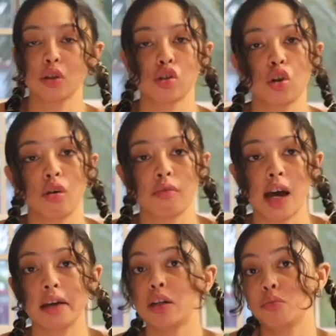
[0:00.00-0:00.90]
to go
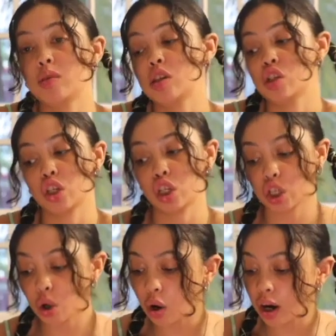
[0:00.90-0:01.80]
around. It'll be
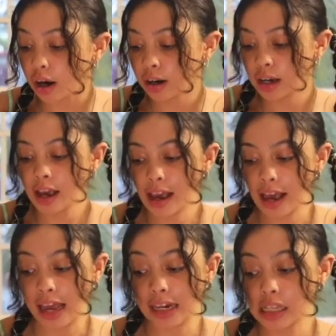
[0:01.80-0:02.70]
secure,
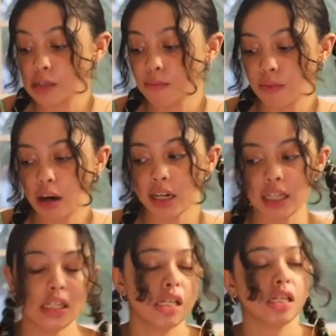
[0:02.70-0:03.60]
and it's very
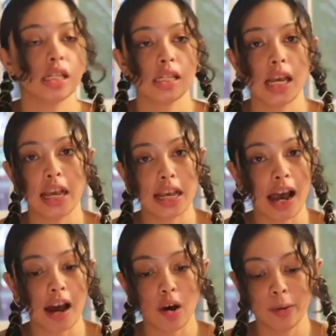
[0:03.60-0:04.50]
easy to take
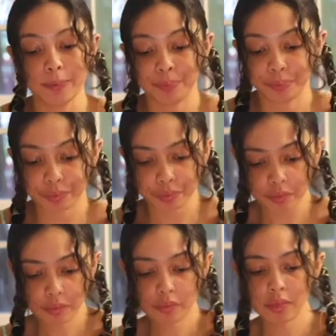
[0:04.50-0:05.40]
out.
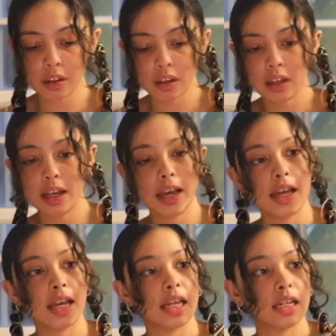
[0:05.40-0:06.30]

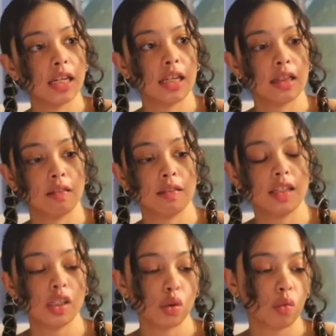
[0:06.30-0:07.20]
And
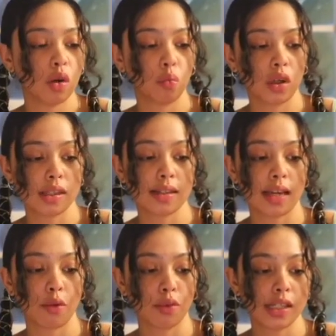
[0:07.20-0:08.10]
this one, once
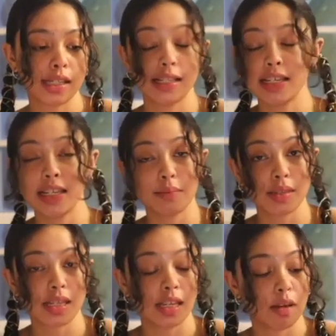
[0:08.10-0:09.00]
again, was a
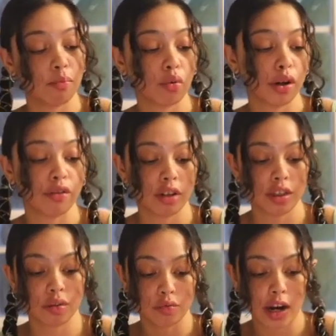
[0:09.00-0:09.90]
DMC embroidery
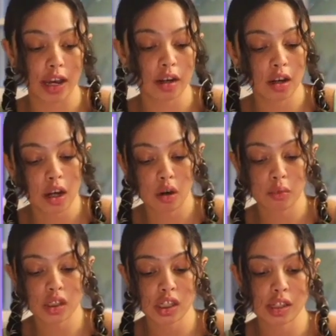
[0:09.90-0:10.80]
thread,
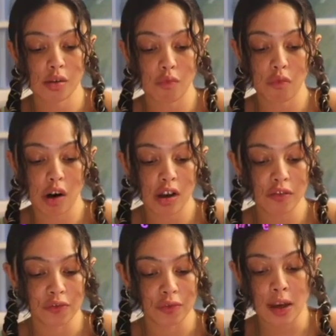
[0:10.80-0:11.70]
which isn't
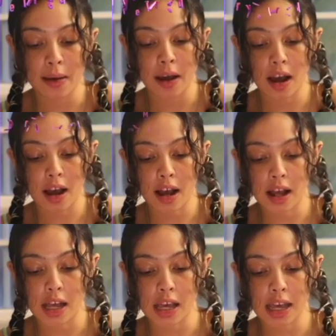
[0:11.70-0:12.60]
rough,
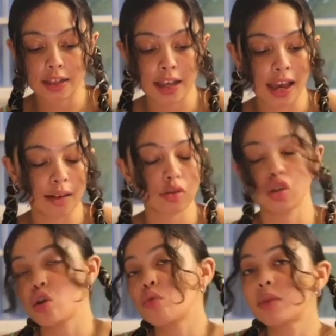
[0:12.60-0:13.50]
and they have
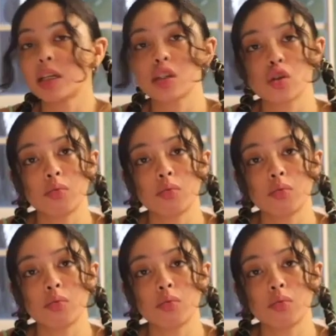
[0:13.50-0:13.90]
so many